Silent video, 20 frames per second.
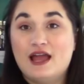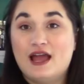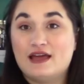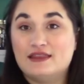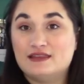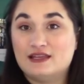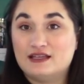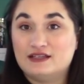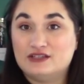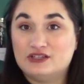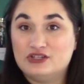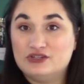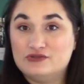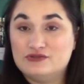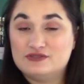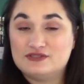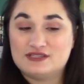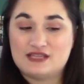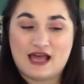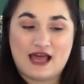and then
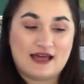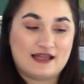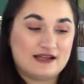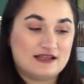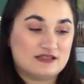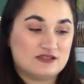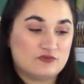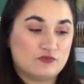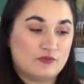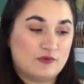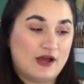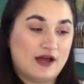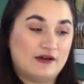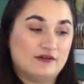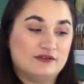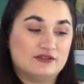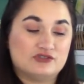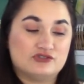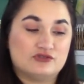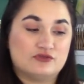use that as
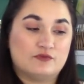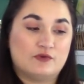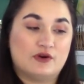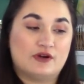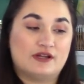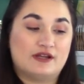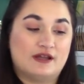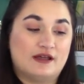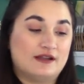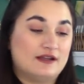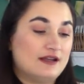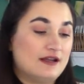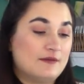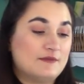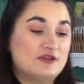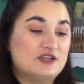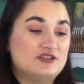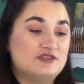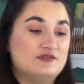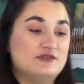well as you're working on it. I'm
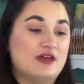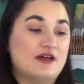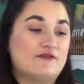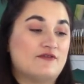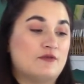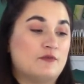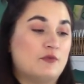gonna do that for